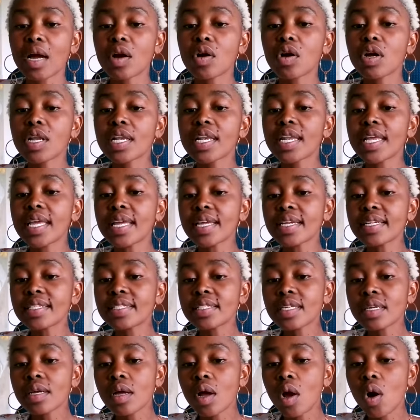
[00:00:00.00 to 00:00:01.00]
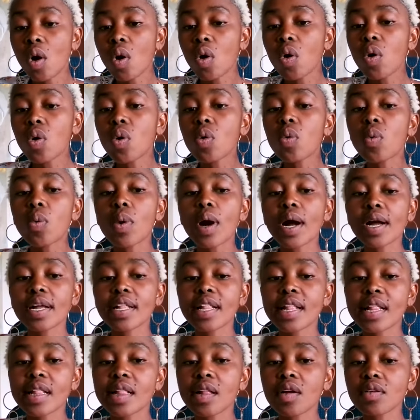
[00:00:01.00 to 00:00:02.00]
colleague, who
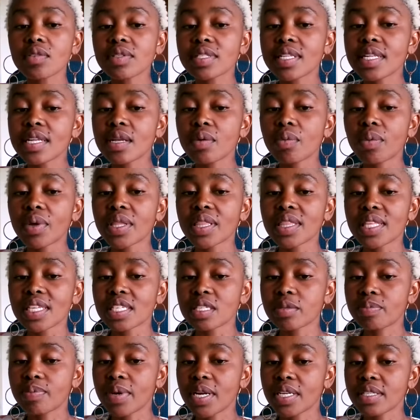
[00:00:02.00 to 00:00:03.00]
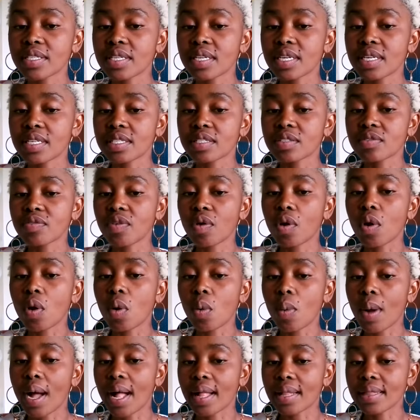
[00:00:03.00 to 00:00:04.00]
worked closely with this president for
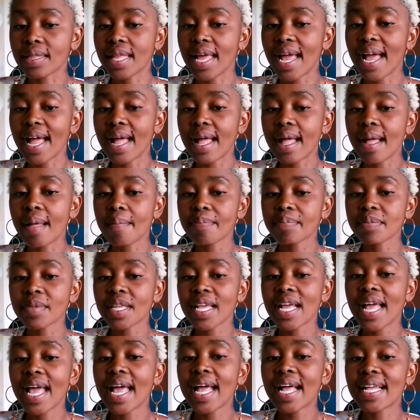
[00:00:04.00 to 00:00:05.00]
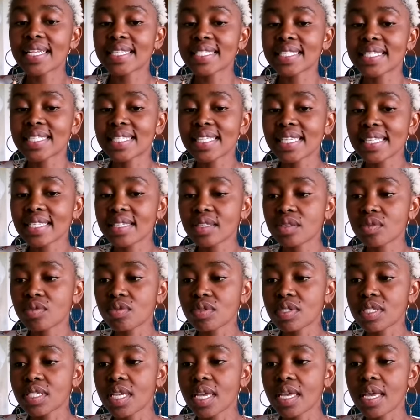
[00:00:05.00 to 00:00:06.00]
a while, has this to
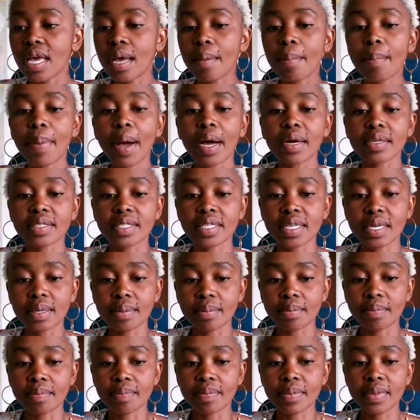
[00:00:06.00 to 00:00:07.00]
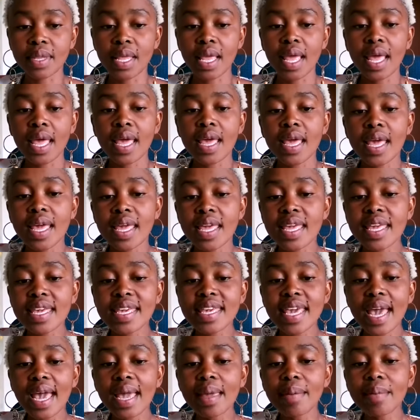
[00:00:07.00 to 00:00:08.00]
say about him.
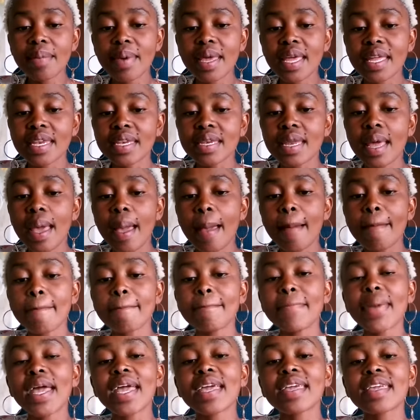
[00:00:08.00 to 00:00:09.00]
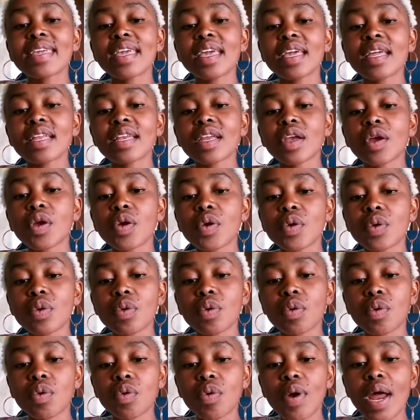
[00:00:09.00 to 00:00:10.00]
He came in making
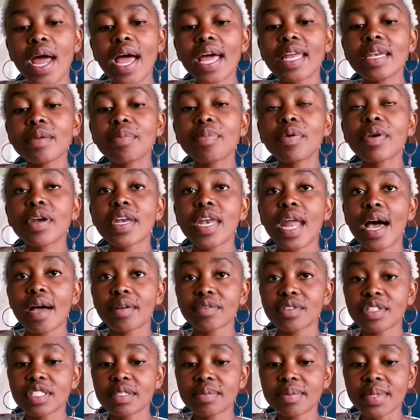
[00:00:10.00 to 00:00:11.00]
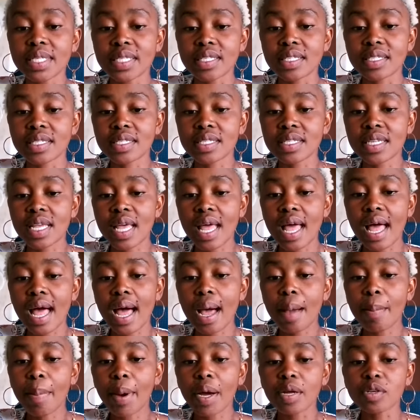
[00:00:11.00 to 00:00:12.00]
grand pronouncements
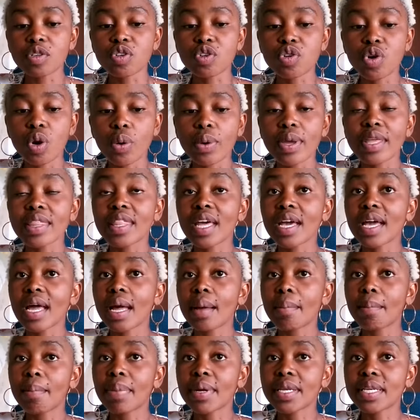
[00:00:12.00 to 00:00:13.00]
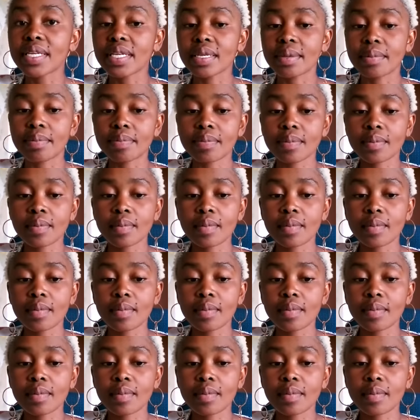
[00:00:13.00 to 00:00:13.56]
about growing the company,